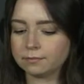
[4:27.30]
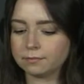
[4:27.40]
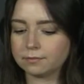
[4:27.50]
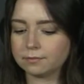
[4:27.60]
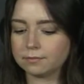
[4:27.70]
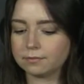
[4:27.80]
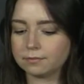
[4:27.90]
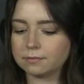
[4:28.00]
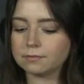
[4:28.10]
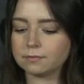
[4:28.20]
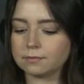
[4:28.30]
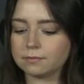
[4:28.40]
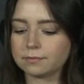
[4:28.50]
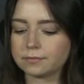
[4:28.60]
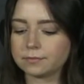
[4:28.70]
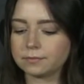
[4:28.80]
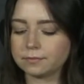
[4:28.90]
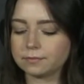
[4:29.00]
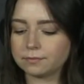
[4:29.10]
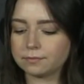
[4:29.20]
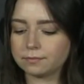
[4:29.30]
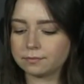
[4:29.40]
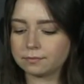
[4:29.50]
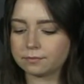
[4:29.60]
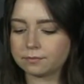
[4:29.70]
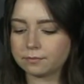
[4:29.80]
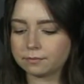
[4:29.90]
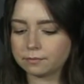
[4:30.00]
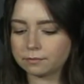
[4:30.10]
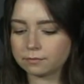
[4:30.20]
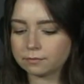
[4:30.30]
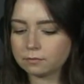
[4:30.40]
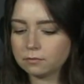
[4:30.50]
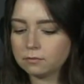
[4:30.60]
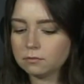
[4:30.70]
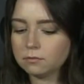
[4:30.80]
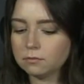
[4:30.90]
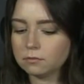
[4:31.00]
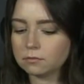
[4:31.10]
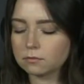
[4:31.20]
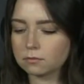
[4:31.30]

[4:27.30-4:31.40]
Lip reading: [no speech]